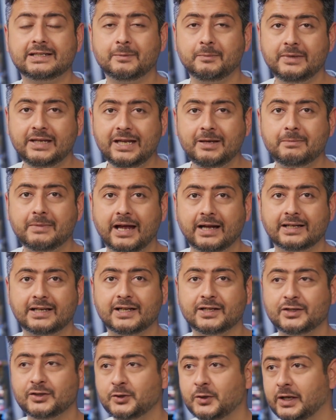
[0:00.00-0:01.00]
some lead
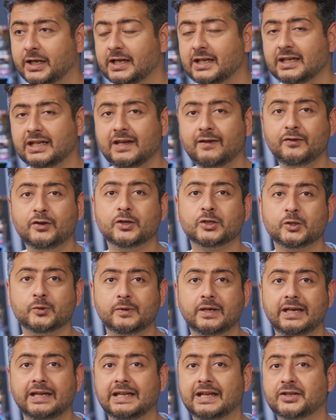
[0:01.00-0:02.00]
magnets so you can give those
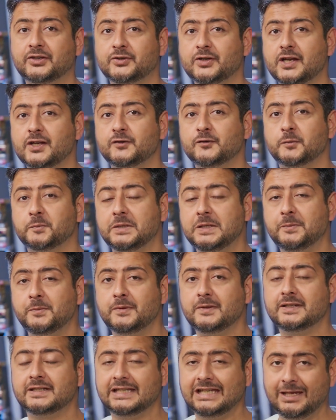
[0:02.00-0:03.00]
away in exchange for
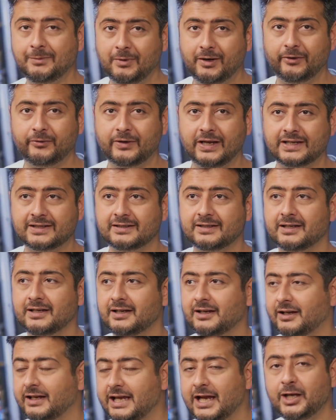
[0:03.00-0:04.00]
people's email address
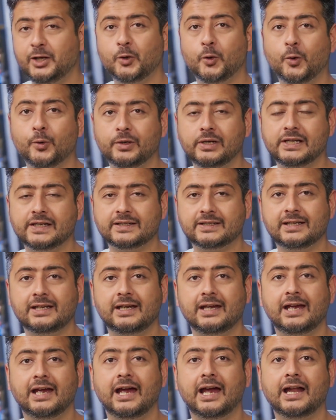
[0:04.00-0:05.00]
create your own list
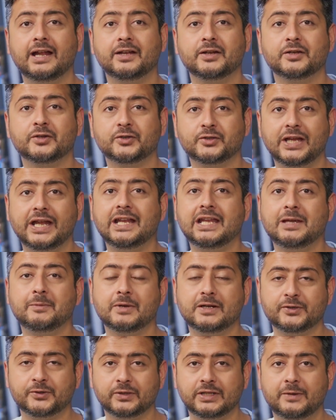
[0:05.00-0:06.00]
and send
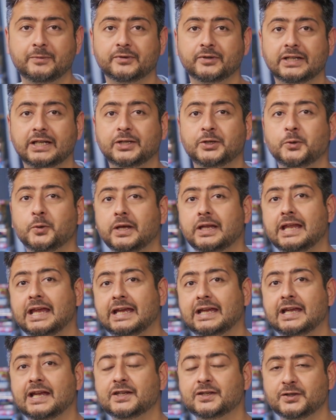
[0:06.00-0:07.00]
emails to them so that you can
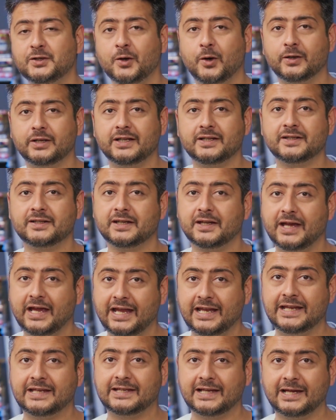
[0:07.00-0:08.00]
engage the audience
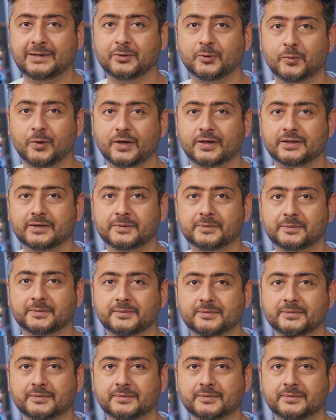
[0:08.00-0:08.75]
anytime you want.